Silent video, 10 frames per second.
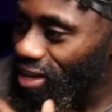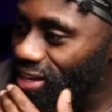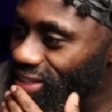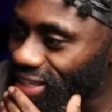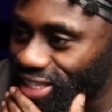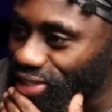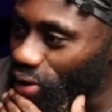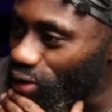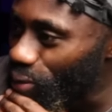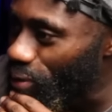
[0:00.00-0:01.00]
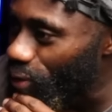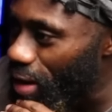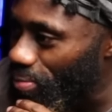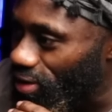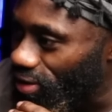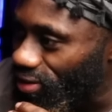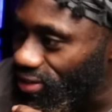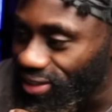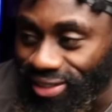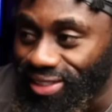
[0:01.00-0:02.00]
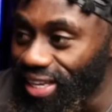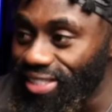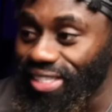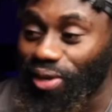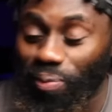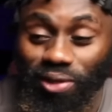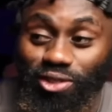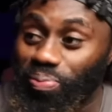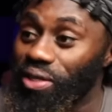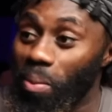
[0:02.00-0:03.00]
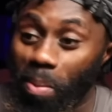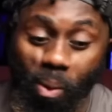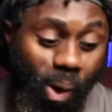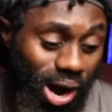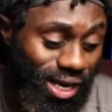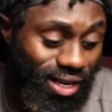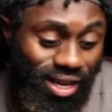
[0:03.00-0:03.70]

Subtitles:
This is going number one, bro. This is supposed to be number one.